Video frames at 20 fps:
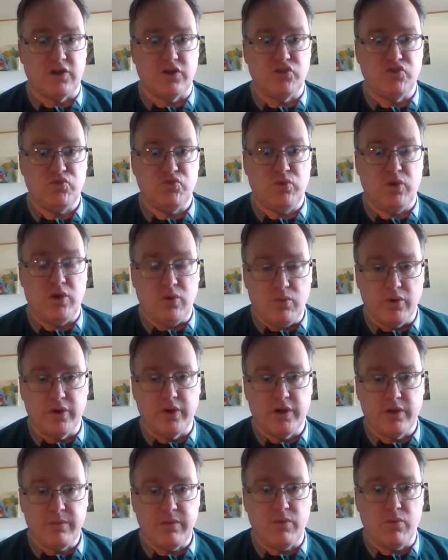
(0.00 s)
as what we're
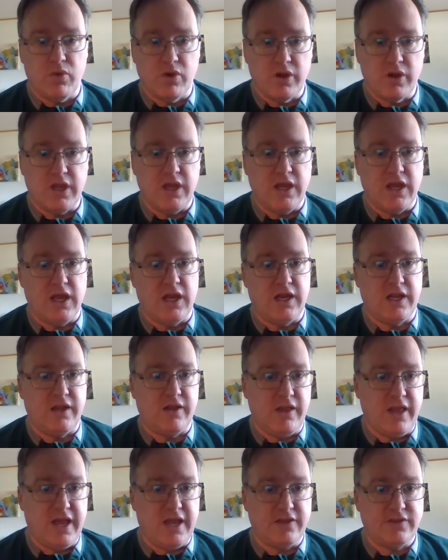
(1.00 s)
going to be working on in
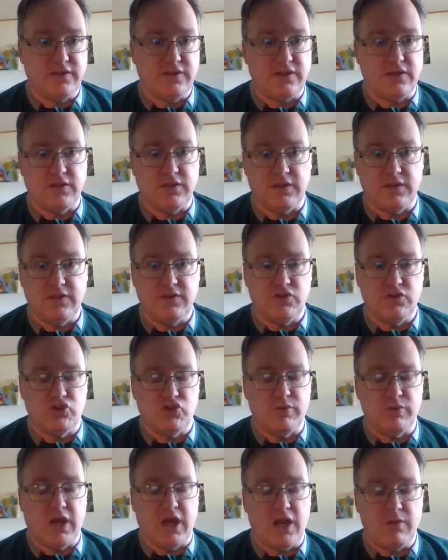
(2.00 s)
class and things you should
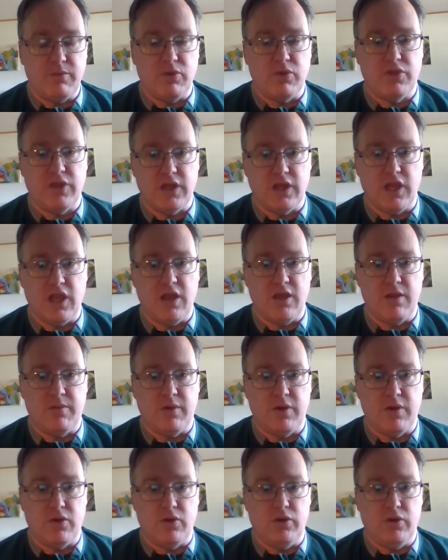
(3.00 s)
be kind of thinking
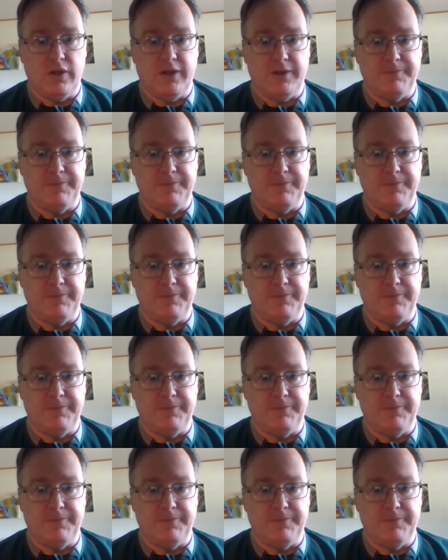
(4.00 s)
about